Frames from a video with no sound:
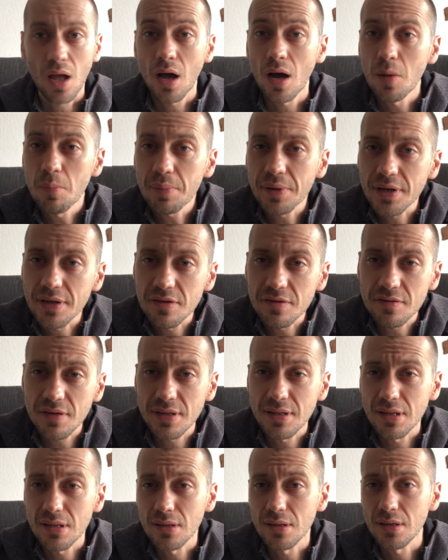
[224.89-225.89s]
companies
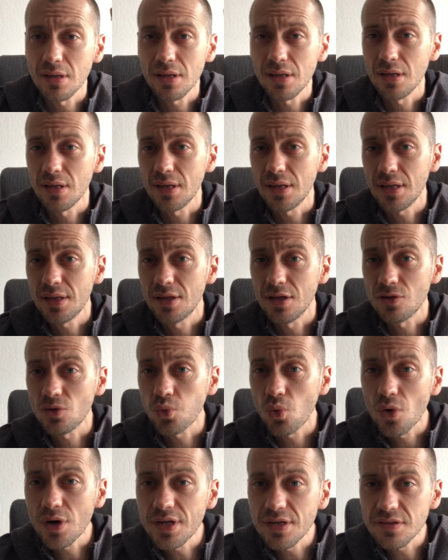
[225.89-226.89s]
in the
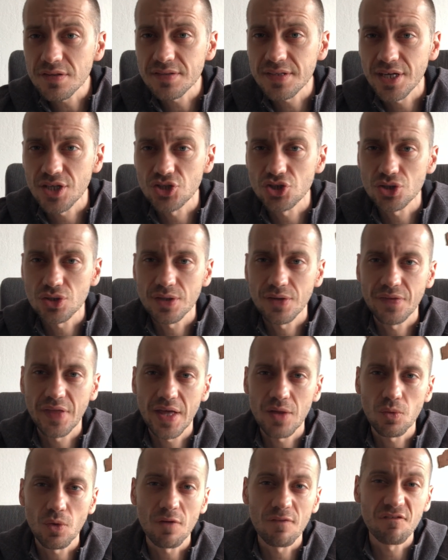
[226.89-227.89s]
20th century
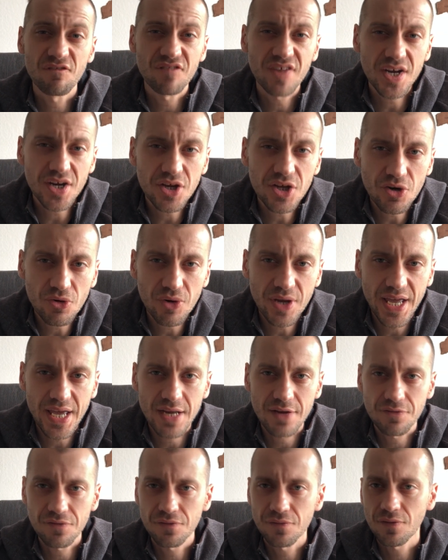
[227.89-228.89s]
that were very
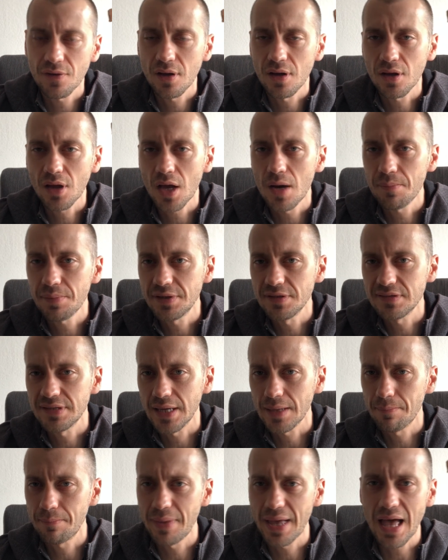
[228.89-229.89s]
creative, companies
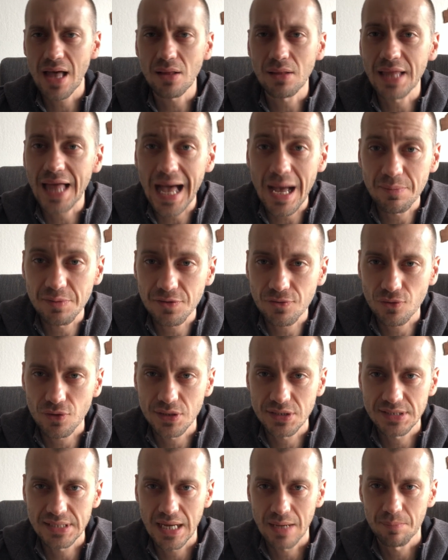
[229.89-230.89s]
like Bell Labs,
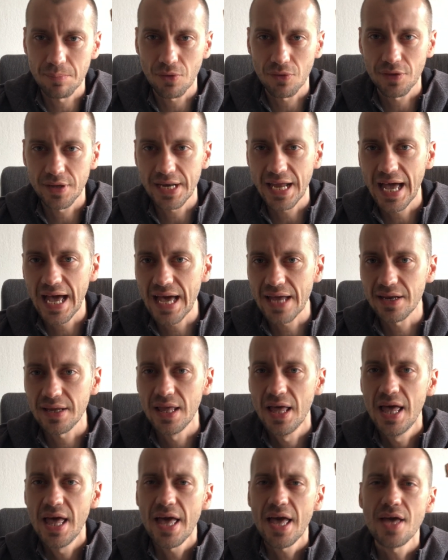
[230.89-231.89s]
for example, that had
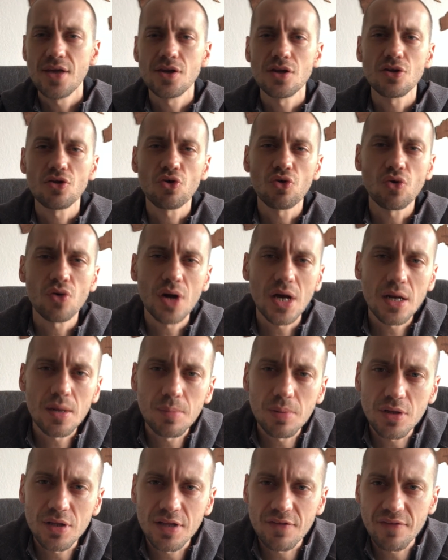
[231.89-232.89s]
an
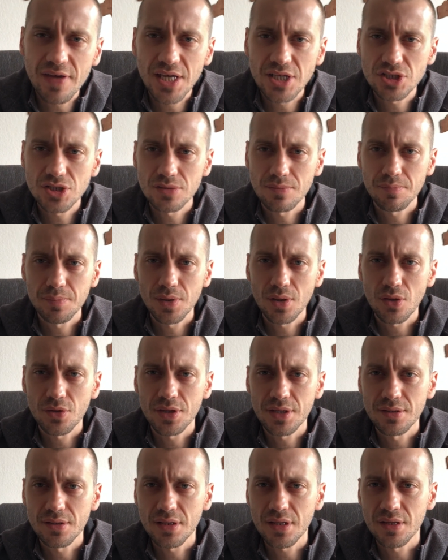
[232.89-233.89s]
incredible innovation
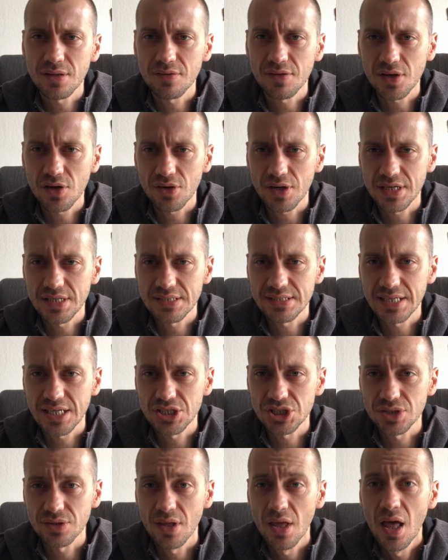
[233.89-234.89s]
built in their
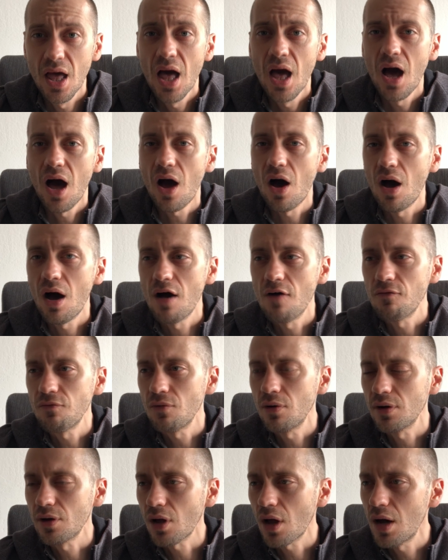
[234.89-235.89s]
organization.
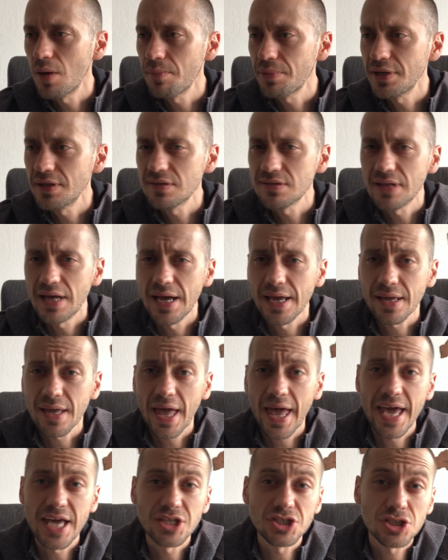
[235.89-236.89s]
Companies
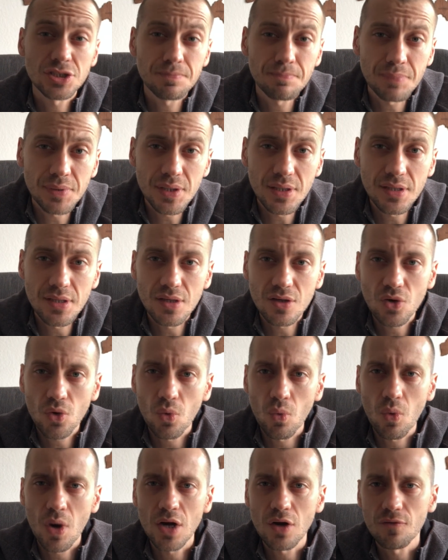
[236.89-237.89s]
like HP,
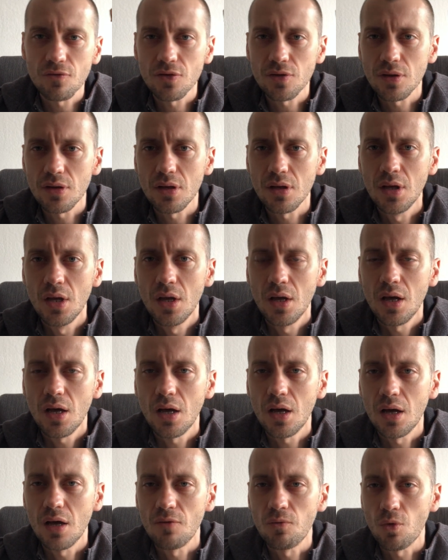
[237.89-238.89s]
who
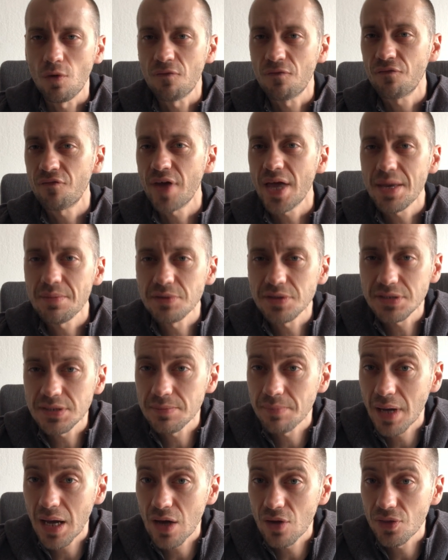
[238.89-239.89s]
were
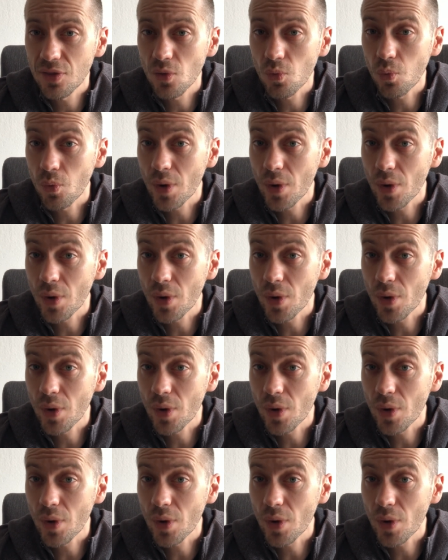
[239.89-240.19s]
famous about